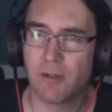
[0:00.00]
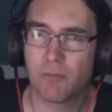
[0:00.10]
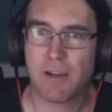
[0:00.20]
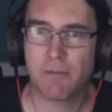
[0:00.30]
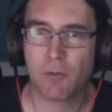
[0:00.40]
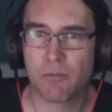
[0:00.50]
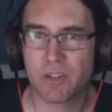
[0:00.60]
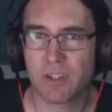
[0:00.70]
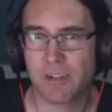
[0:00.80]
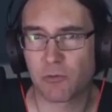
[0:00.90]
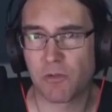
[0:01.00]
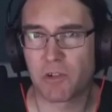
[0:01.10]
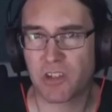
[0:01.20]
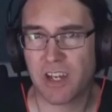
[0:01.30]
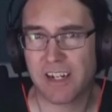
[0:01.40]
Platforms like
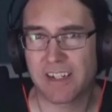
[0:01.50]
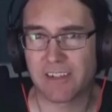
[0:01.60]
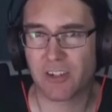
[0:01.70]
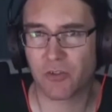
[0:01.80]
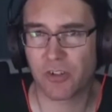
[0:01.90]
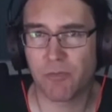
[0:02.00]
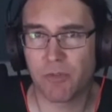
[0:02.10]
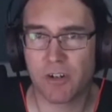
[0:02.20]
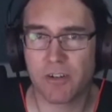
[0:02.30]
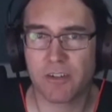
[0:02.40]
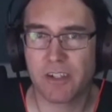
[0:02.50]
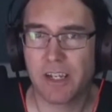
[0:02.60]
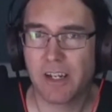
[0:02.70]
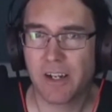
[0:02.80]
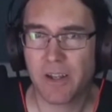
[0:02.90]
Riverside and StreamYard,
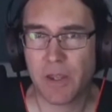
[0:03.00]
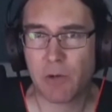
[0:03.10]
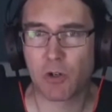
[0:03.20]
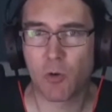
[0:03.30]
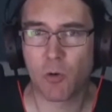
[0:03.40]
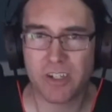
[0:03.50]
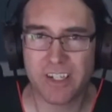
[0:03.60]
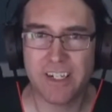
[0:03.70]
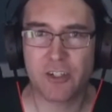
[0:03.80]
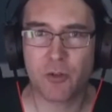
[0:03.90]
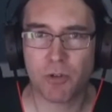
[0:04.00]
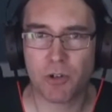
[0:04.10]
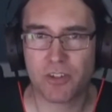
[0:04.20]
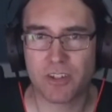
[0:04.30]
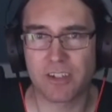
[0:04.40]
they record each
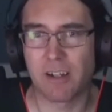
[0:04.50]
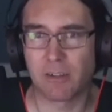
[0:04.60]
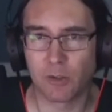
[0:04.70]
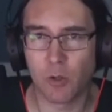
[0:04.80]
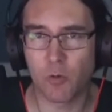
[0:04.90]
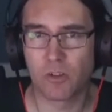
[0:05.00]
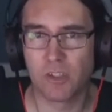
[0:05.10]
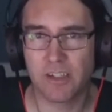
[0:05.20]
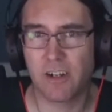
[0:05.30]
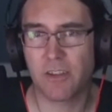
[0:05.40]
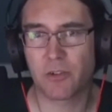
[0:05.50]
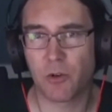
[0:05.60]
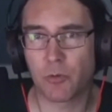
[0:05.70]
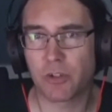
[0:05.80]
person locally on their own